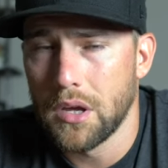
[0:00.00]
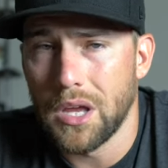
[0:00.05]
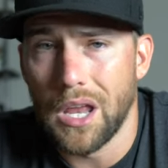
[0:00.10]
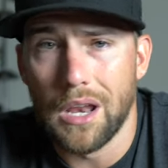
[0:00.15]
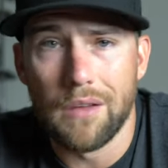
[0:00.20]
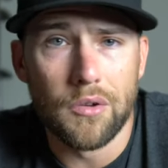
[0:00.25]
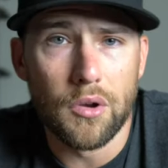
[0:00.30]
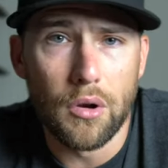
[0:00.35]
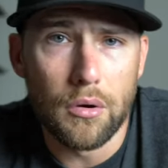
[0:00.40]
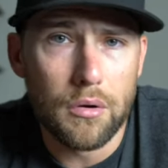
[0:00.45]

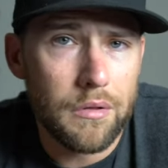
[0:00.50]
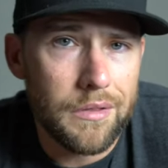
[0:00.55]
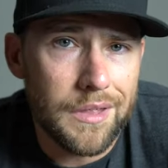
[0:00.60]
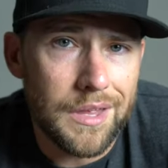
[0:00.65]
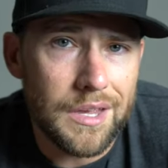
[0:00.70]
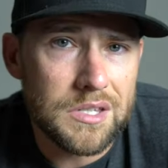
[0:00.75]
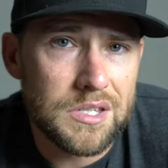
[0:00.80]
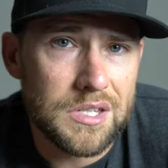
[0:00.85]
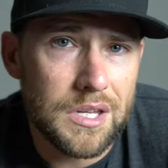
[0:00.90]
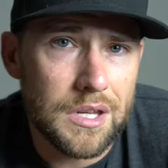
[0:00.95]
And if you don't know
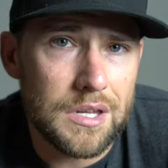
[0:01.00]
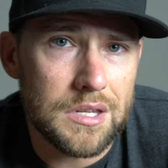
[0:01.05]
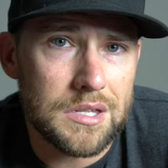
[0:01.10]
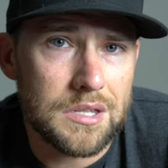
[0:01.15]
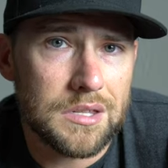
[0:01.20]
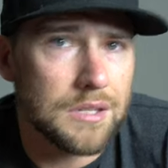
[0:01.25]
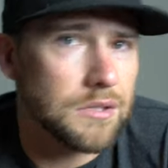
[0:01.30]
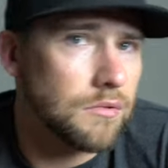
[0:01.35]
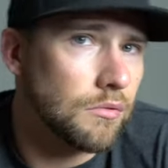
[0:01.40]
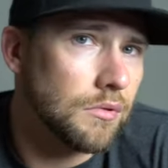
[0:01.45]
they
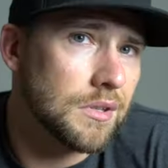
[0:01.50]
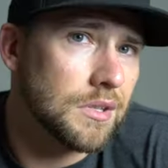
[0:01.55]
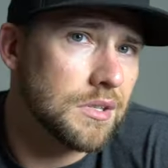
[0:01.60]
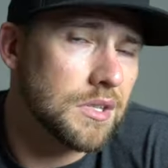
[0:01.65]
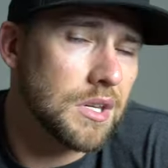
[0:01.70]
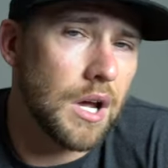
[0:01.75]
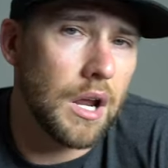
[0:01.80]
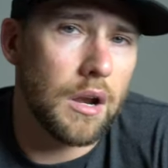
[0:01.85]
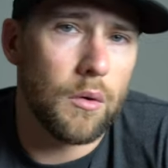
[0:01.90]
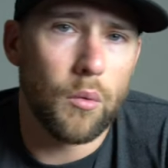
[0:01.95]
exist, that's really
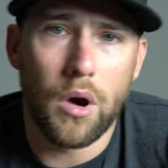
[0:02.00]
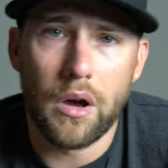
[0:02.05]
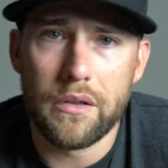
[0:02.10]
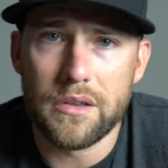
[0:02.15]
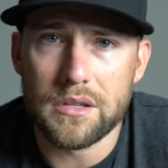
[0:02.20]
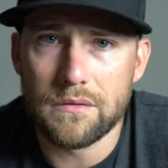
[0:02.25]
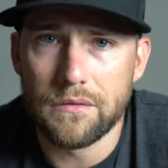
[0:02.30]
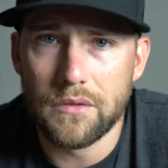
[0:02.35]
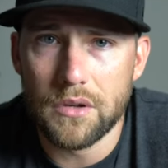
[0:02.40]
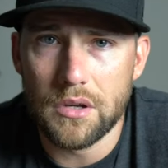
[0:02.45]
just kind of why
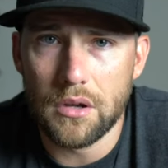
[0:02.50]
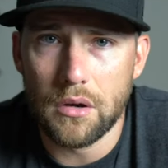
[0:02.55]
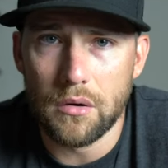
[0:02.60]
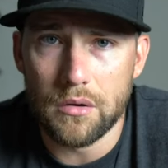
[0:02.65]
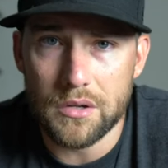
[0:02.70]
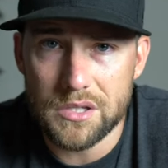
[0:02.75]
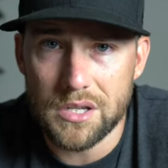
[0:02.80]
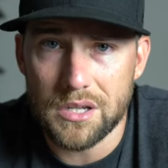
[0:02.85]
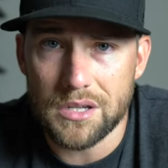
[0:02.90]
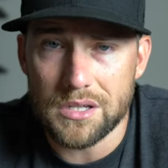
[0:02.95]
this video
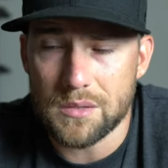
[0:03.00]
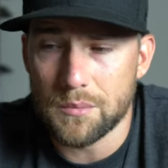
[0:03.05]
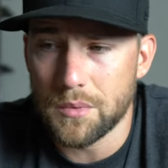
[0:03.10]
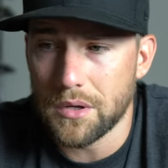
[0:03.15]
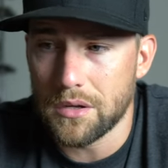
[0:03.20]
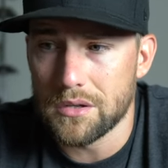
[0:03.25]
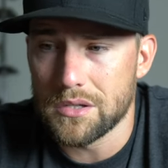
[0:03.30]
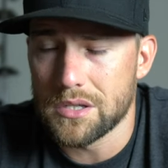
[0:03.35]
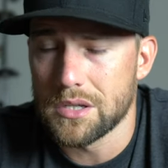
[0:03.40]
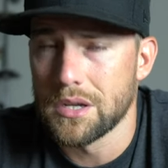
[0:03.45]
exists,
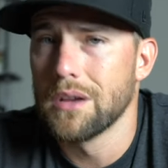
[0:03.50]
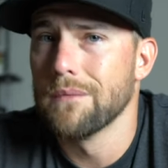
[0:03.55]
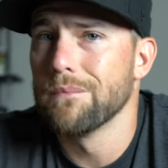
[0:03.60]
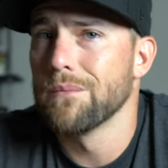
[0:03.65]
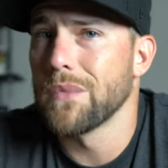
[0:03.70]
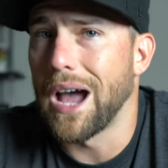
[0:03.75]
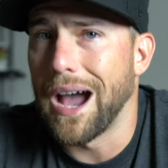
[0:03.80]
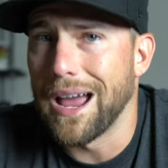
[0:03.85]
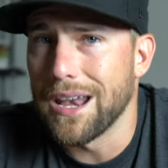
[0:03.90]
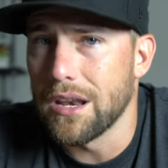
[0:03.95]
because
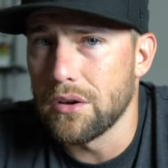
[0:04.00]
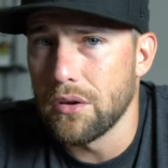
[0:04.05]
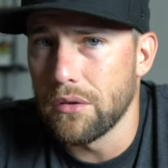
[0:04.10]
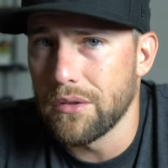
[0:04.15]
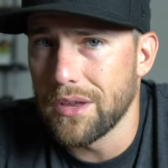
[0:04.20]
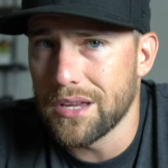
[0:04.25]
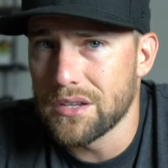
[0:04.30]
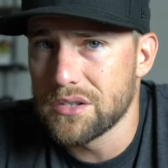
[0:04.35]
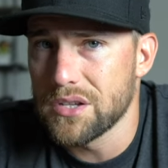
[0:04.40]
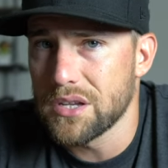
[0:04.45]
I didn't know
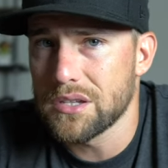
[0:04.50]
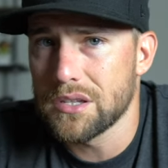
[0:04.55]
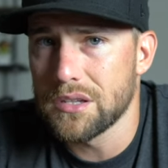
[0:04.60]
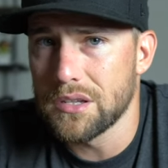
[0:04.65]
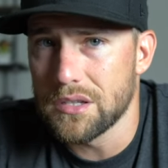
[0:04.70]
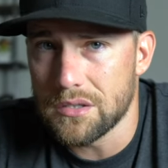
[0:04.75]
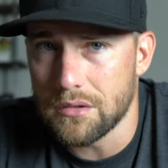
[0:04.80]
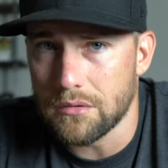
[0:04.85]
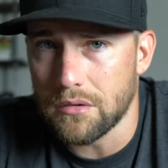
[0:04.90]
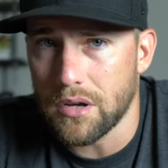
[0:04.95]
they existed
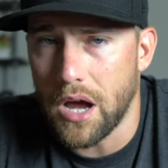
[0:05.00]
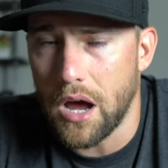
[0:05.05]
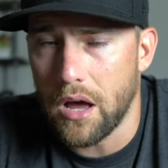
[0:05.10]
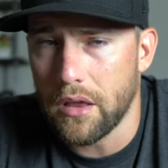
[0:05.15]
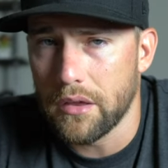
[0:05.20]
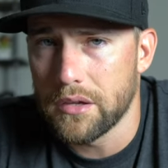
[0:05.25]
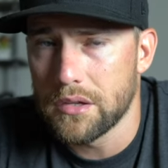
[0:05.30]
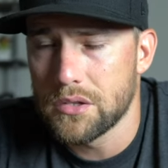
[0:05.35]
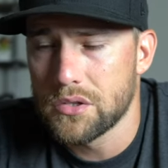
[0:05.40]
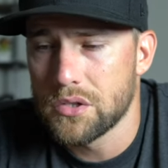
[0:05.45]
until
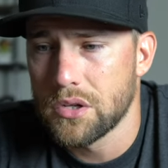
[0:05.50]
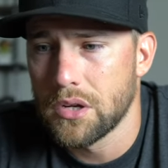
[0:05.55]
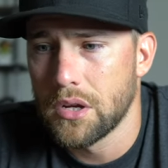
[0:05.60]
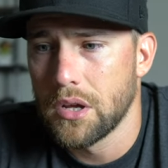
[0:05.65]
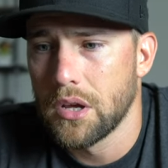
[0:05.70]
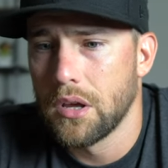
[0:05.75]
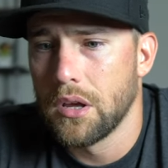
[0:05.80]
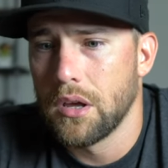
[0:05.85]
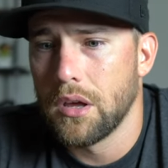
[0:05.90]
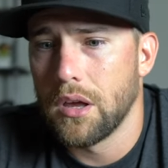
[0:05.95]
college,
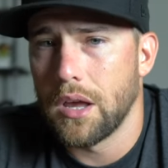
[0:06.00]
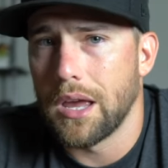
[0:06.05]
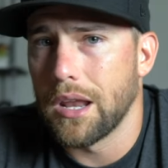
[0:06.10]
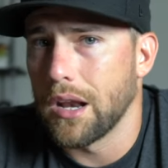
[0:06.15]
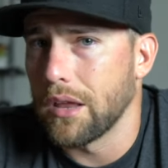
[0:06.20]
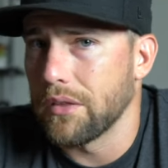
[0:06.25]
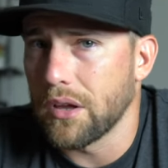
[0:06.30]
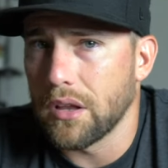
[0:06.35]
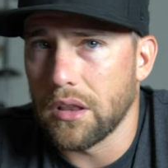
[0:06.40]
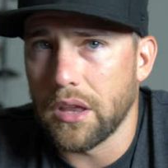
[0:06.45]

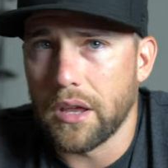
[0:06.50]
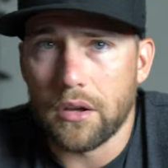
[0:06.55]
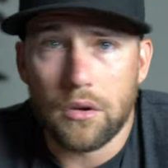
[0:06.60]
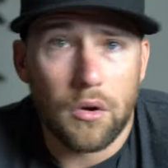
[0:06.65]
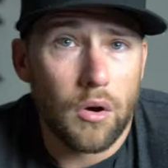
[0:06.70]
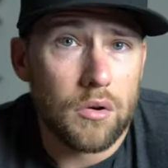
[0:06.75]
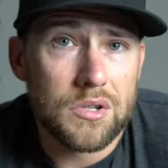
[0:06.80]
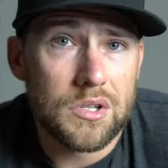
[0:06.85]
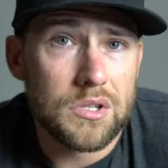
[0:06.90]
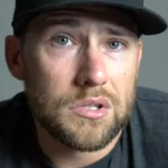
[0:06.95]
and I think a lot of
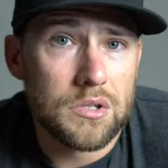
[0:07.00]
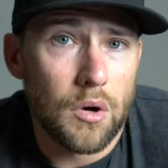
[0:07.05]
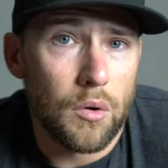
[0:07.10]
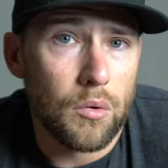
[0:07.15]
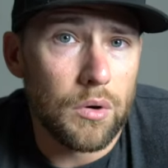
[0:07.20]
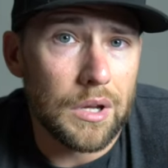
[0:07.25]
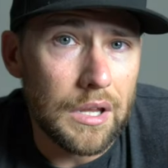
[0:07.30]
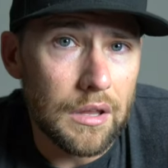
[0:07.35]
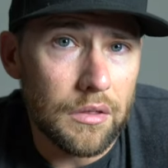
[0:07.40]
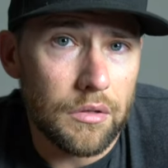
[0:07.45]
coaches
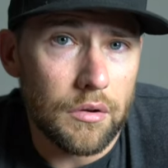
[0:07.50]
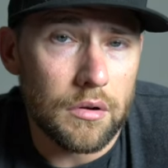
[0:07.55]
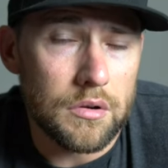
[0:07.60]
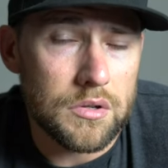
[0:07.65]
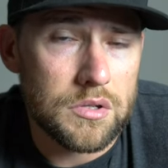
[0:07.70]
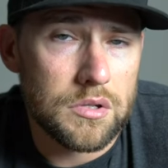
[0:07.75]
don't either.